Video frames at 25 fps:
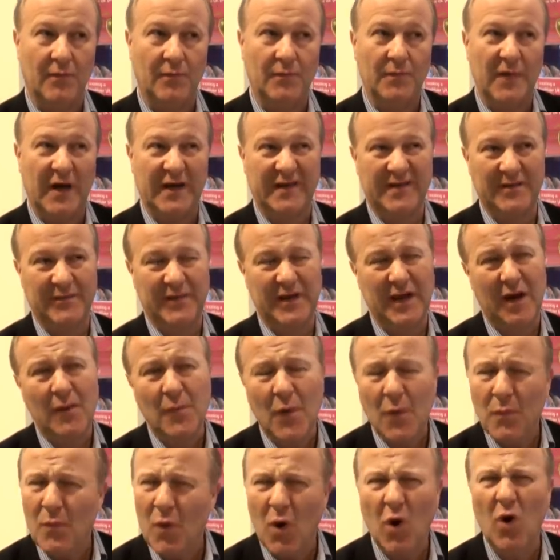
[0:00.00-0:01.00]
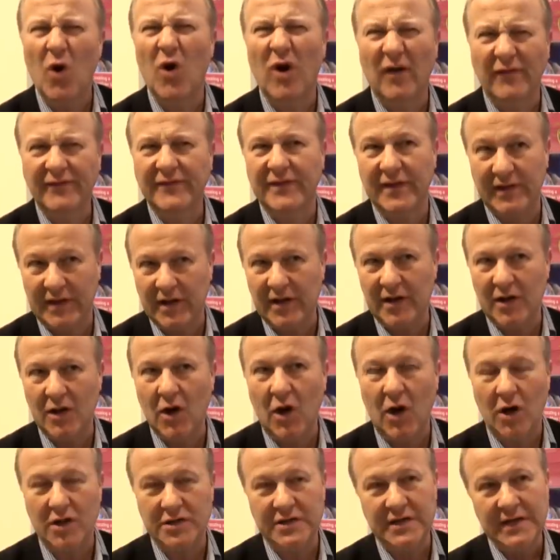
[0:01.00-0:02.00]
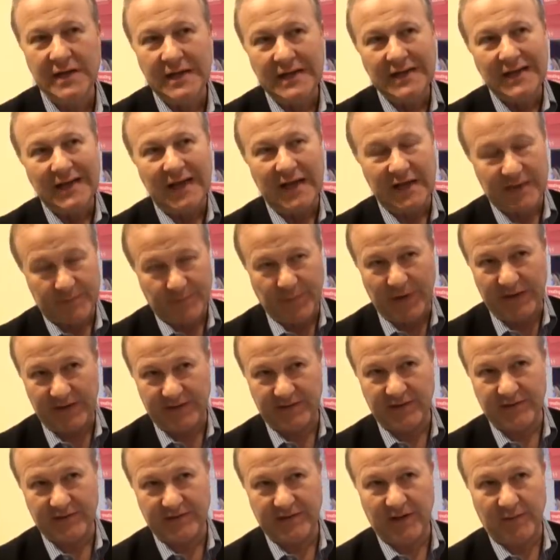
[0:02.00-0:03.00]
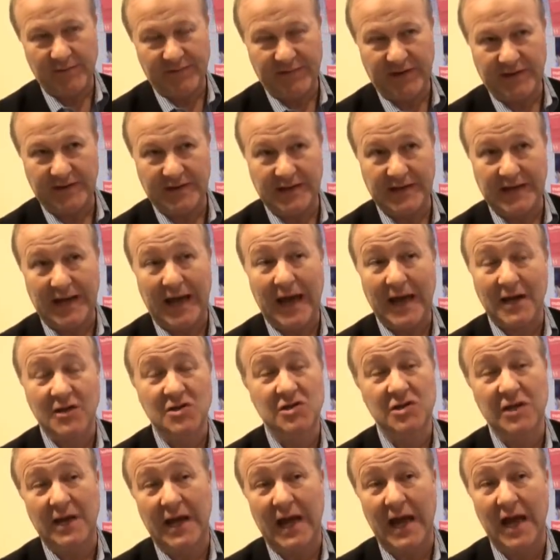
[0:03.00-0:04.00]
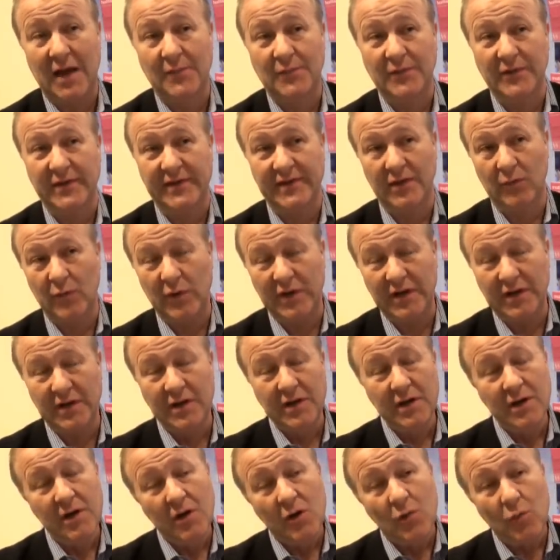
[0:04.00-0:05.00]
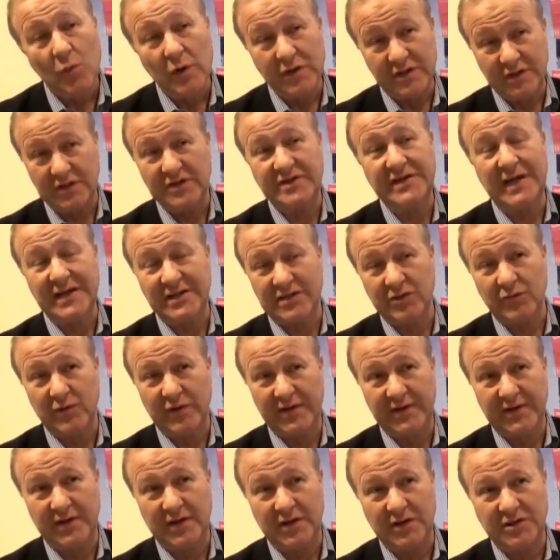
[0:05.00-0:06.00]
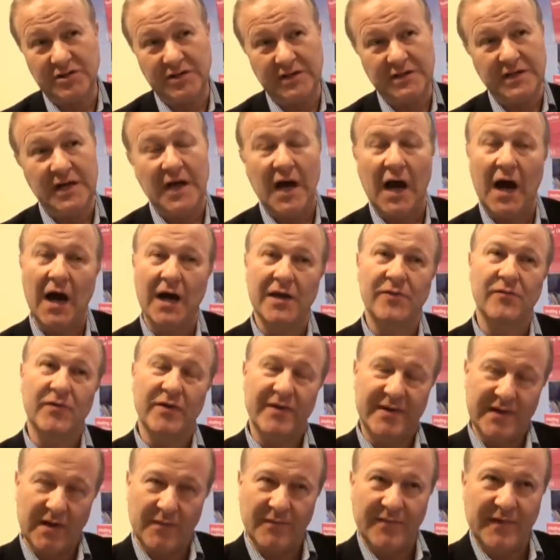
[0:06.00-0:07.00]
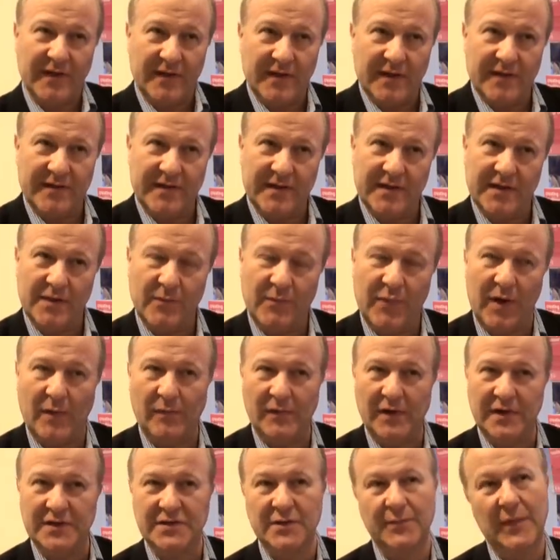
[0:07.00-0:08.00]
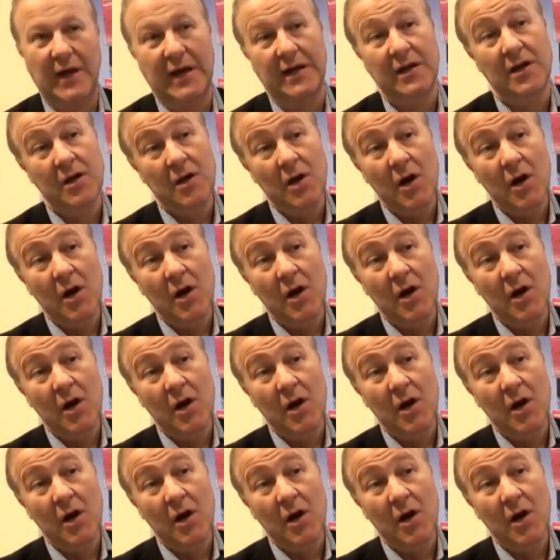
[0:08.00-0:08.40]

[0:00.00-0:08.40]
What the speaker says: make something up, but more often than not, it's based on something that actually happened. So we do tend to research it. Either it's something that's in the public domain,